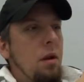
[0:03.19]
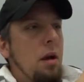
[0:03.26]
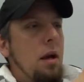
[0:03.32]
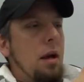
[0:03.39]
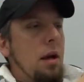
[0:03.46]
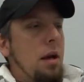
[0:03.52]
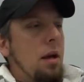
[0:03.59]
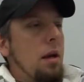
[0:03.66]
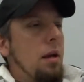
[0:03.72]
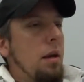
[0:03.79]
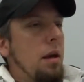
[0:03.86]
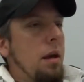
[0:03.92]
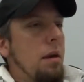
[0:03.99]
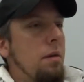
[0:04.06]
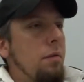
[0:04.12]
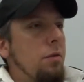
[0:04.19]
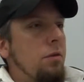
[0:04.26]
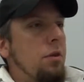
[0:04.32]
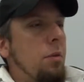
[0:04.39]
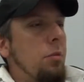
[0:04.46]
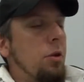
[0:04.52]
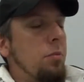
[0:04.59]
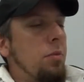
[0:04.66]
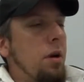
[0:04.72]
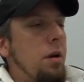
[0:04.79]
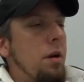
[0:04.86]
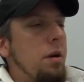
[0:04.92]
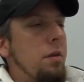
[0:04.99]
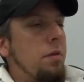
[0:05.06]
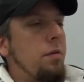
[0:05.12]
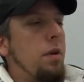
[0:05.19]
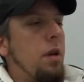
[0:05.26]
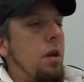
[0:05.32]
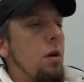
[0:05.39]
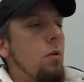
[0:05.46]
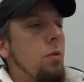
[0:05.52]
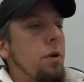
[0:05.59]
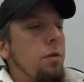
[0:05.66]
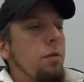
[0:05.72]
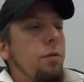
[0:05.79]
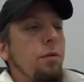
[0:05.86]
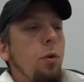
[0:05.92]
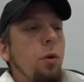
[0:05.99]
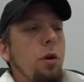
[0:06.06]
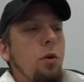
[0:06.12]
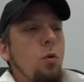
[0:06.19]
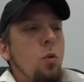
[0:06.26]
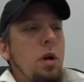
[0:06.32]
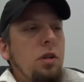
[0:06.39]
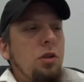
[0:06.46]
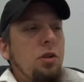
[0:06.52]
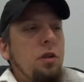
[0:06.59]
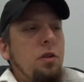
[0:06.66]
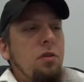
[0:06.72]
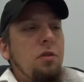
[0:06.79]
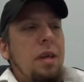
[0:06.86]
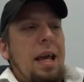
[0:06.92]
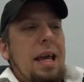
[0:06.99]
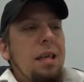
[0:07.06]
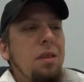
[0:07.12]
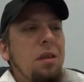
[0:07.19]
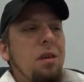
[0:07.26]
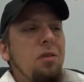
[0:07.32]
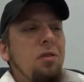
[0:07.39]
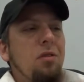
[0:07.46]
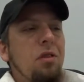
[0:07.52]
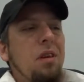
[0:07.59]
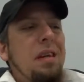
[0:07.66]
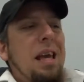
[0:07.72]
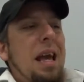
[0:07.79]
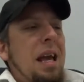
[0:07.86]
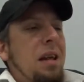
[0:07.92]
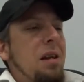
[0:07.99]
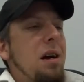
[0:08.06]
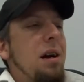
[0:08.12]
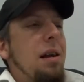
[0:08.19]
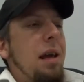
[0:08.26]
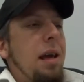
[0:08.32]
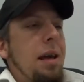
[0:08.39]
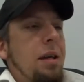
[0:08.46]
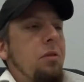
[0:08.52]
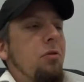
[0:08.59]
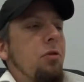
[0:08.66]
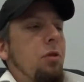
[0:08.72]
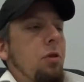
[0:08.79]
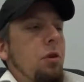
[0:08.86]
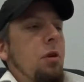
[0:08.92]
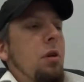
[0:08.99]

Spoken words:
I have stumbled upon another video with 4 questions atheists cannot answer.